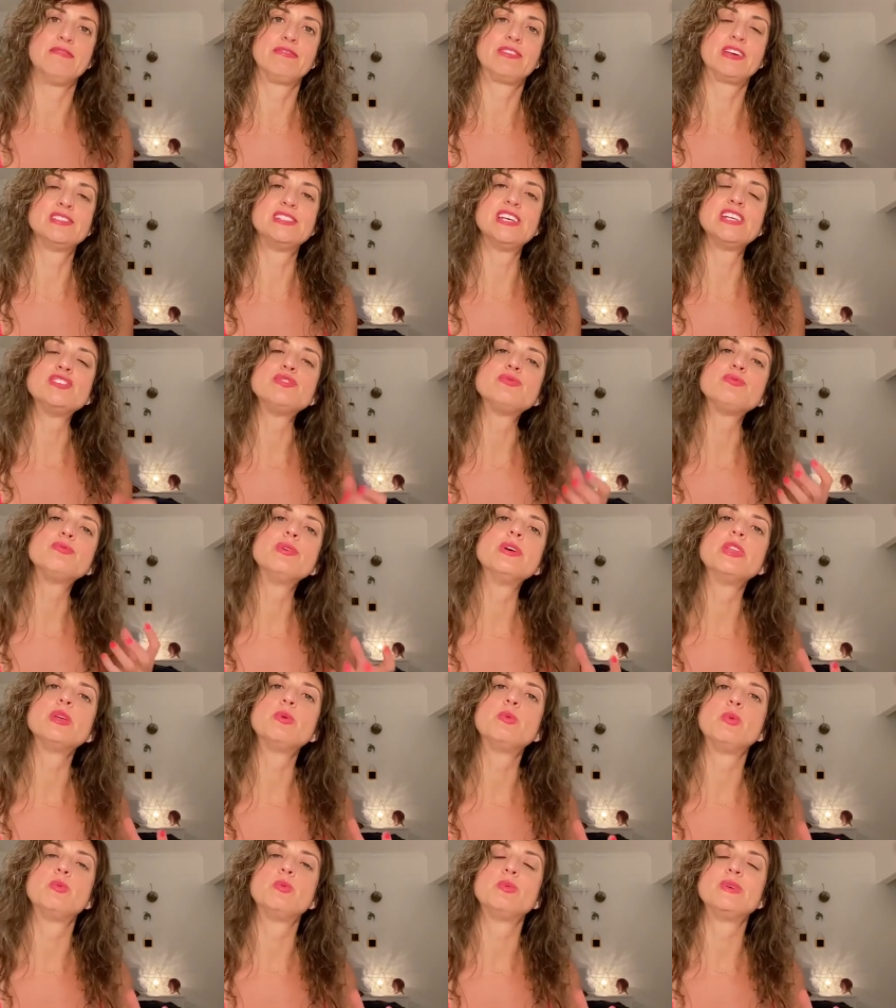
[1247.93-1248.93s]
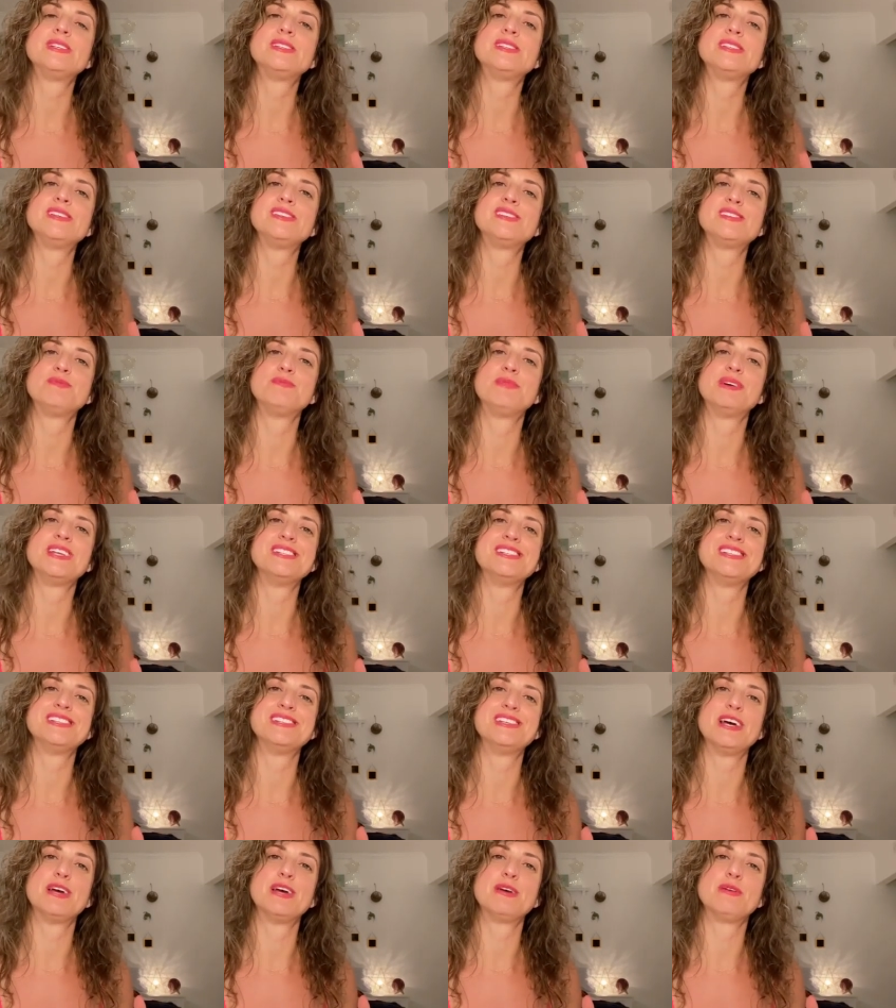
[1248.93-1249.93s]
Because that's really when we see somebody's
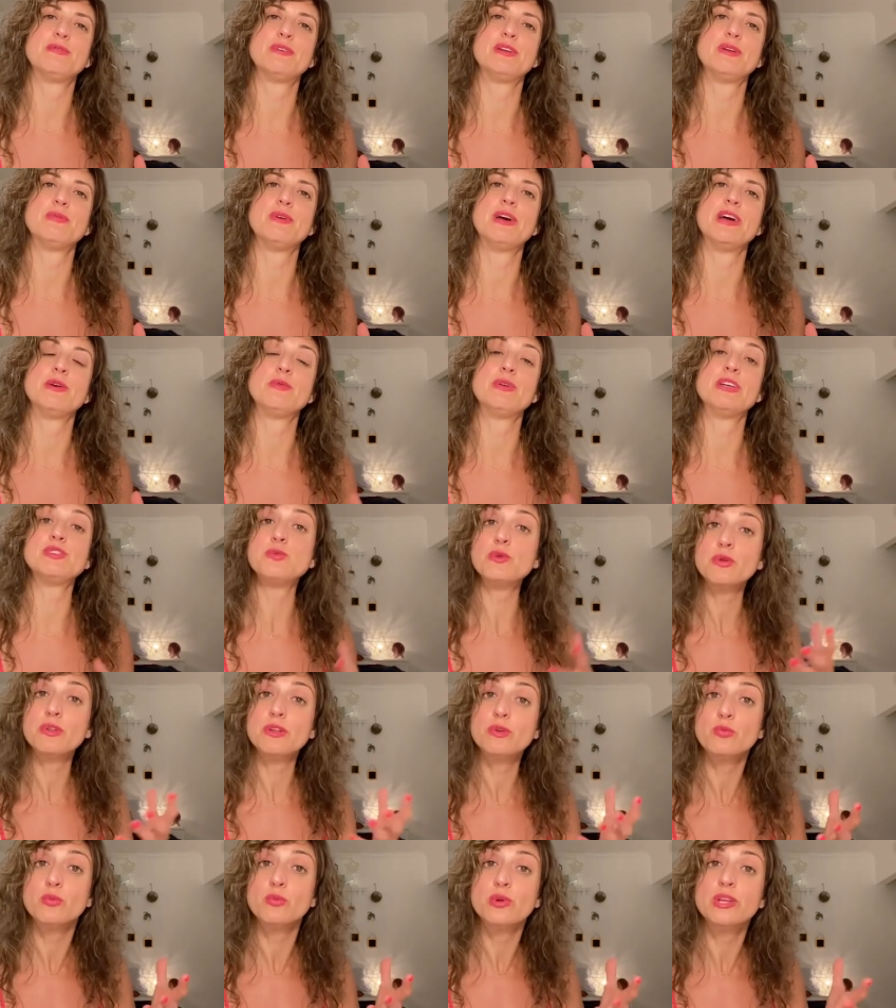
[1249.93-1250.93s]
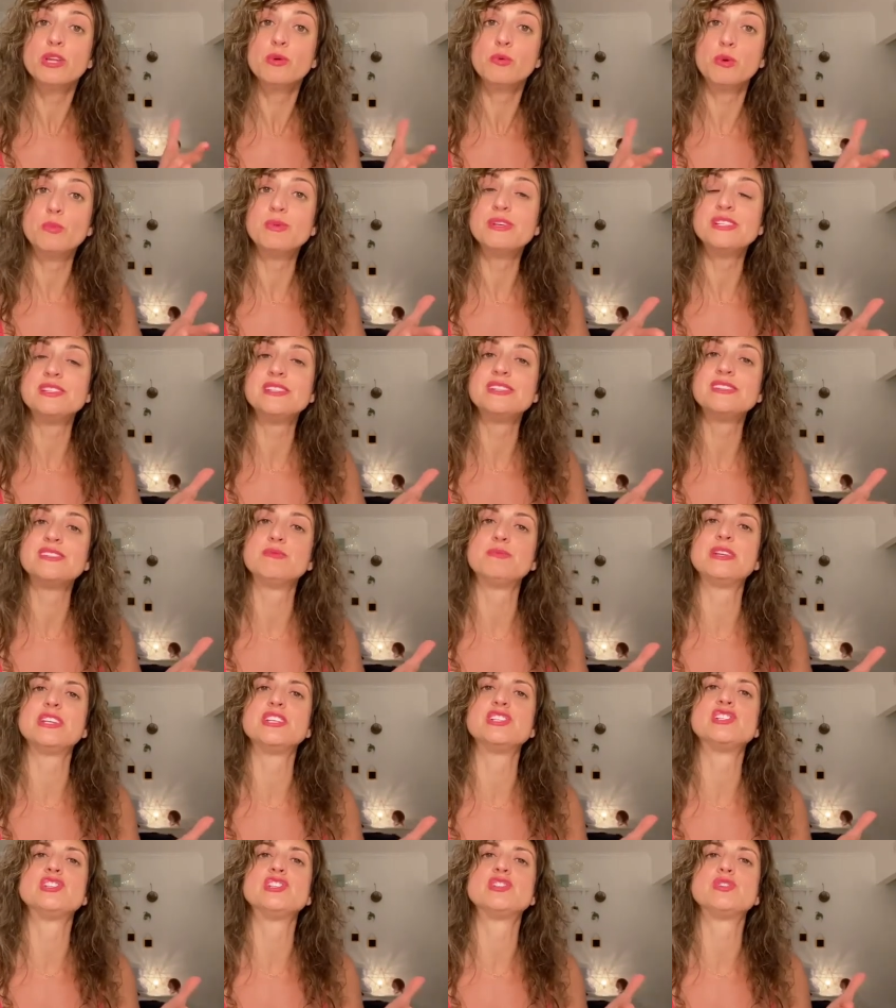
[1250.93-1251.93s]
integrity, right? That's really, really when we see
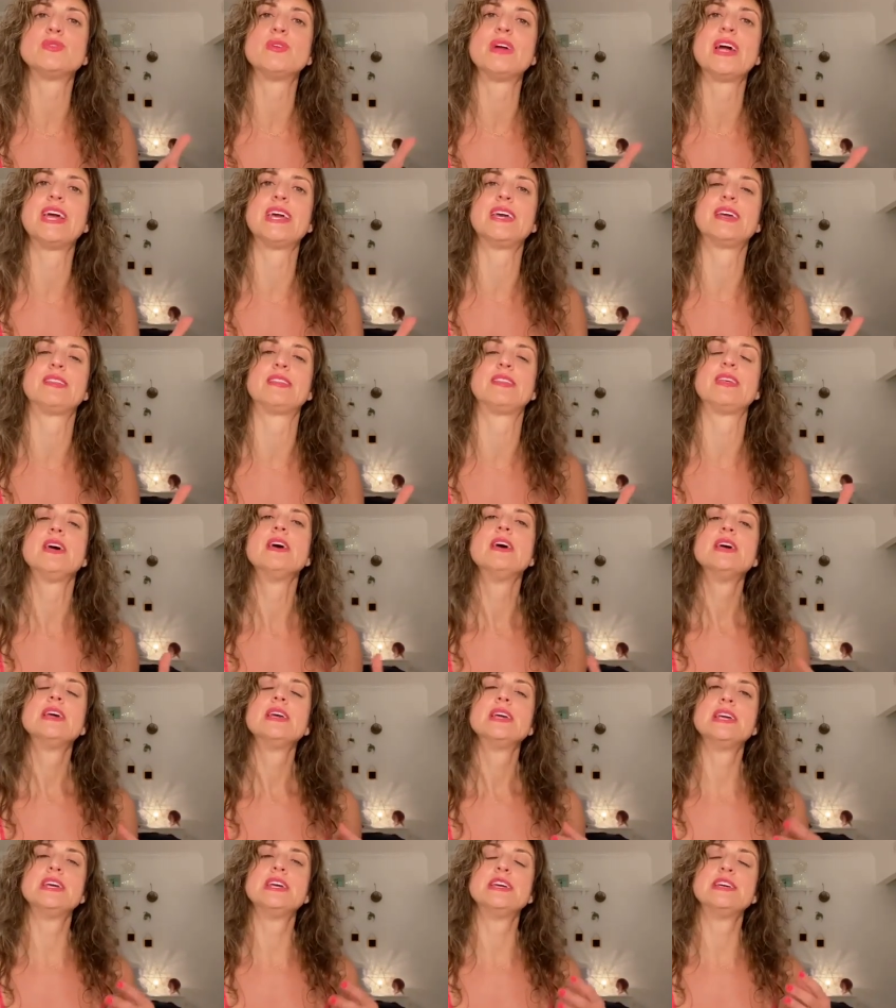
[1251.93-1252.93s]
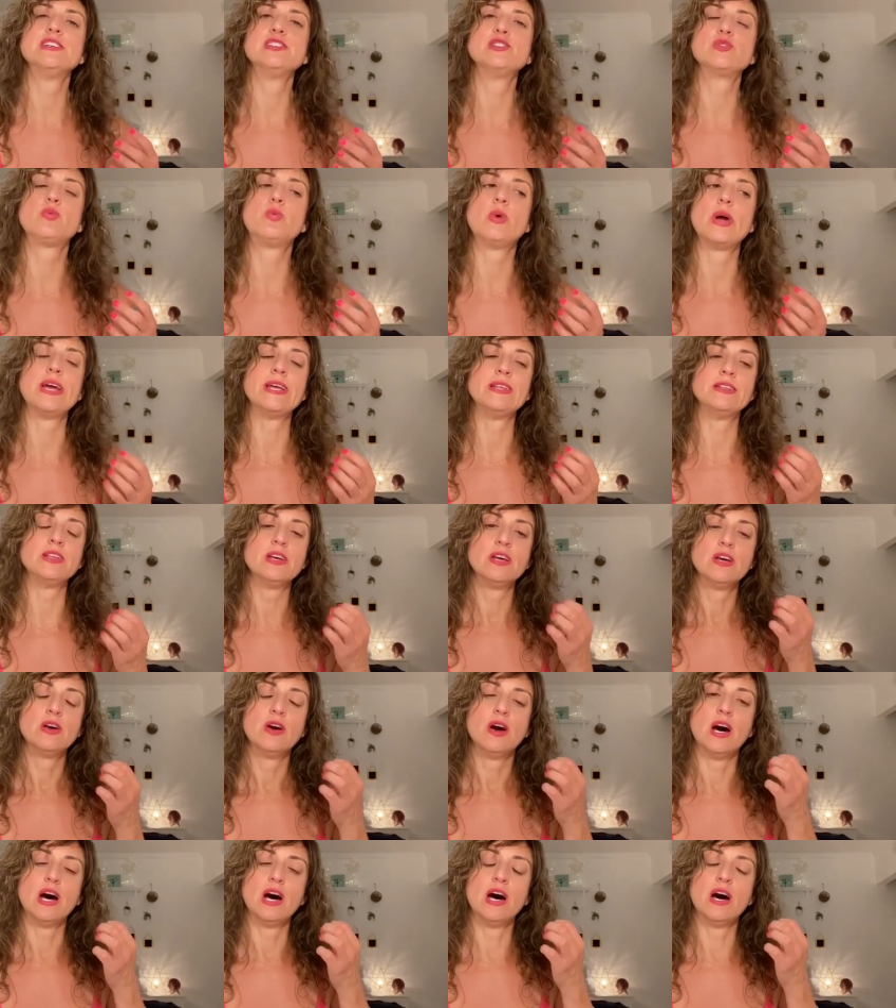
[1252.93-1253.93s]
somebody's strength, is when
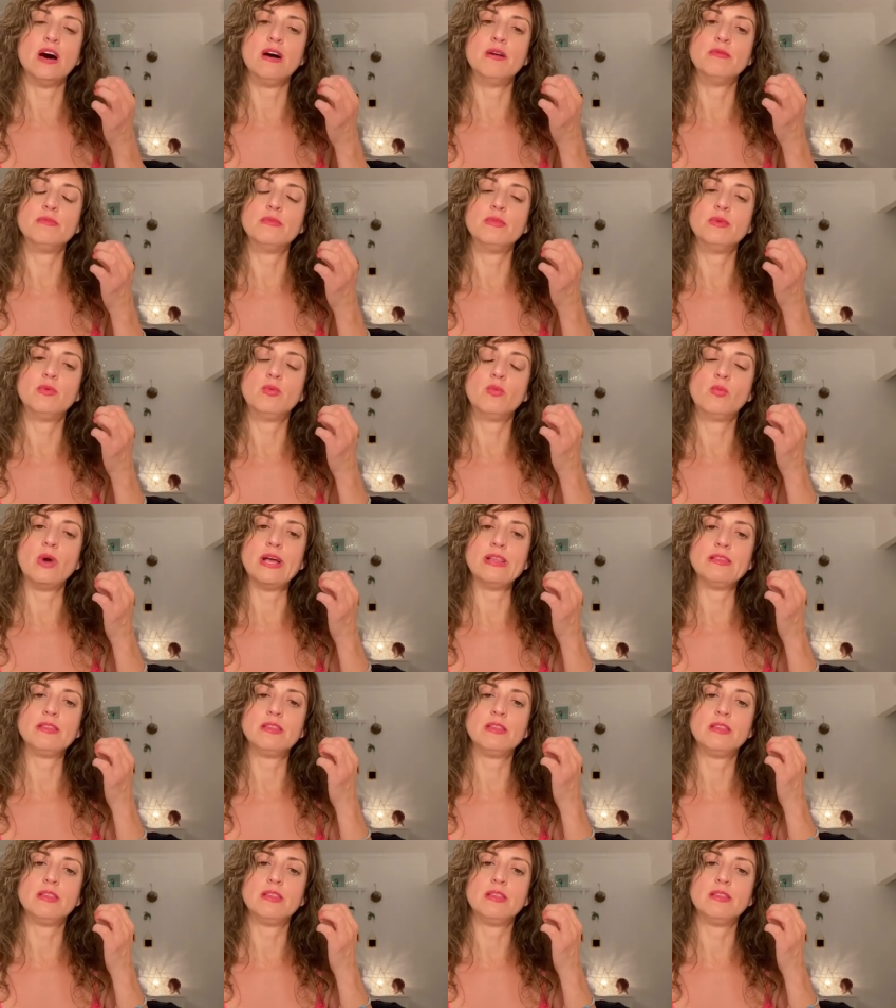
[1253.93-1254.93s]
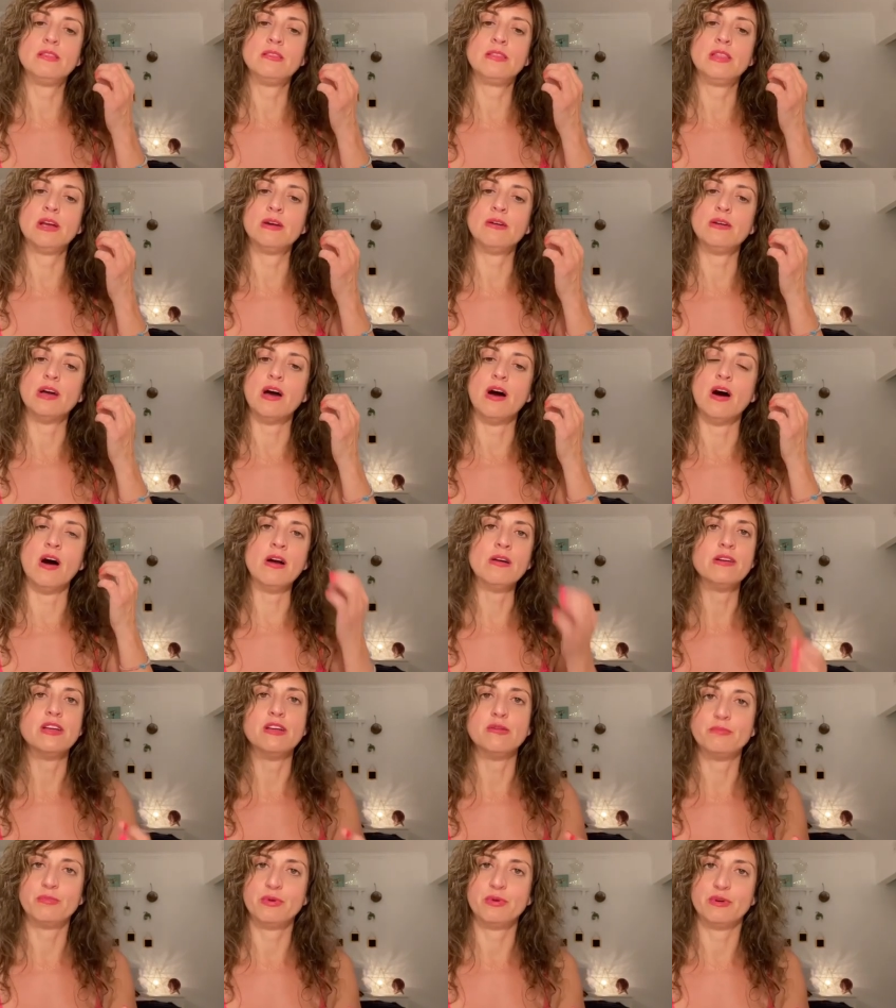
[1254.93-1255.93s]
um, when there are
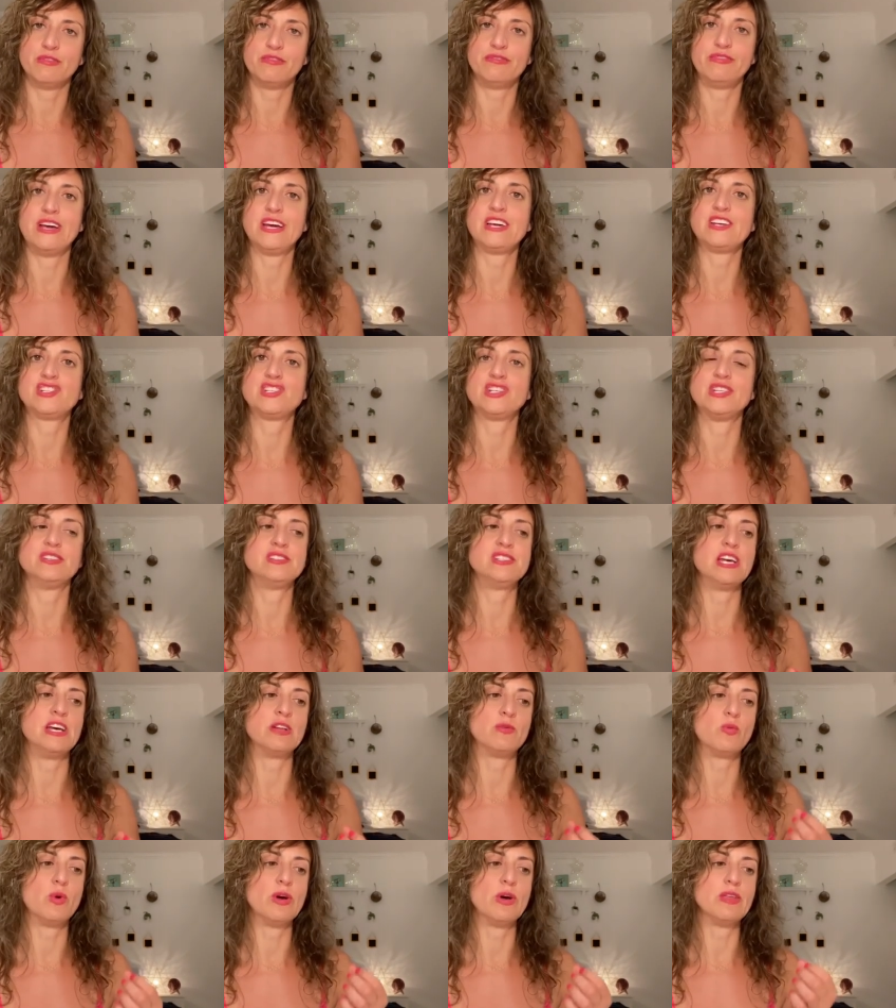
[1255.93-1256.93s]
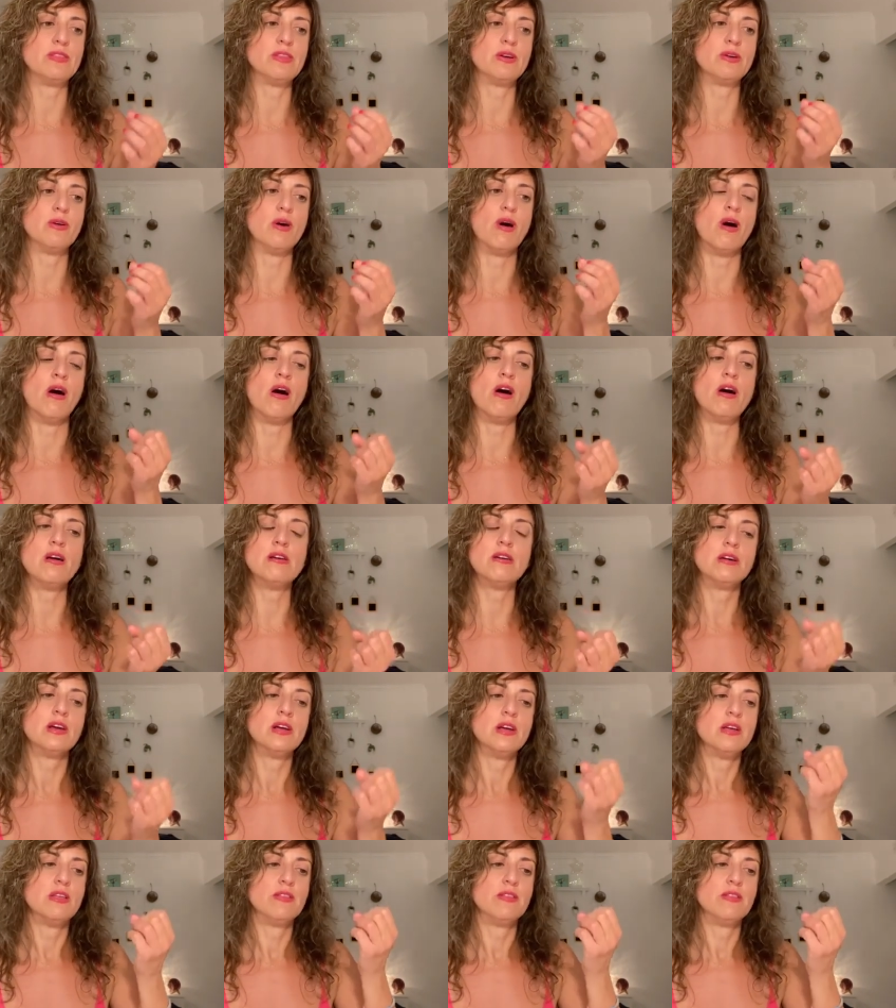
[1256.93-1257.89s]
imperfections and when there are